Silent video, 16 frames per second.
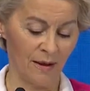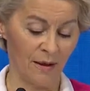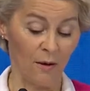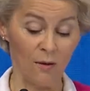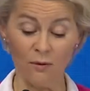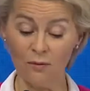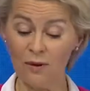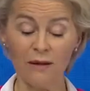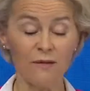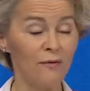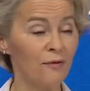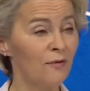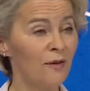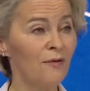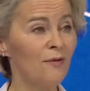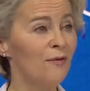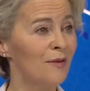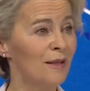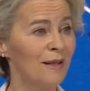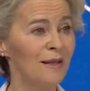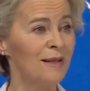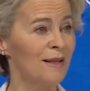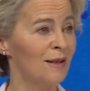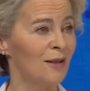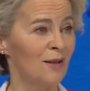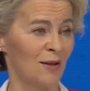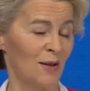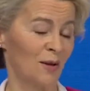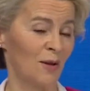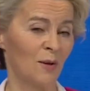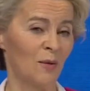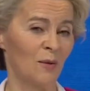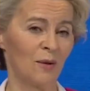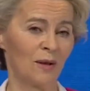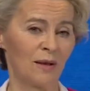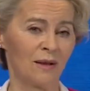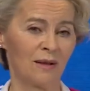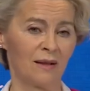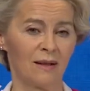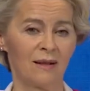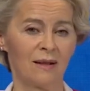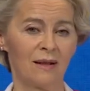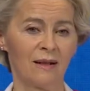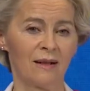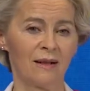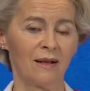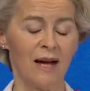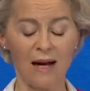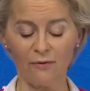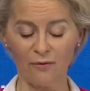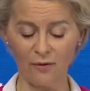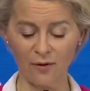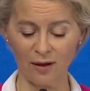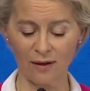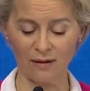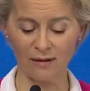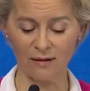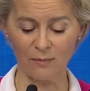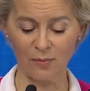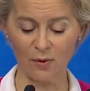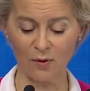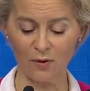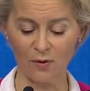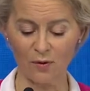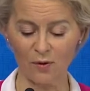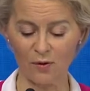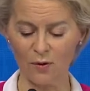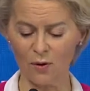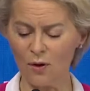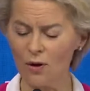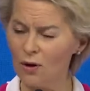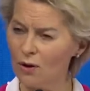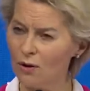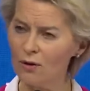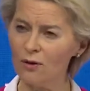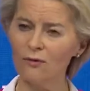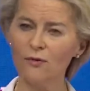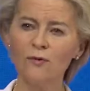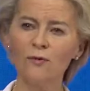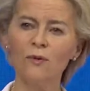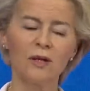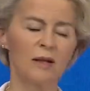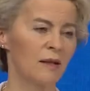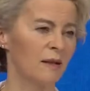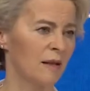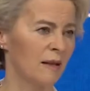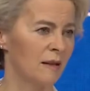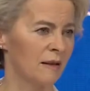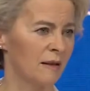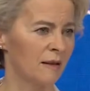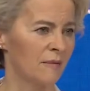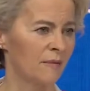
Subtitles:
Only 50 years ago, Africa produced all the food it needed.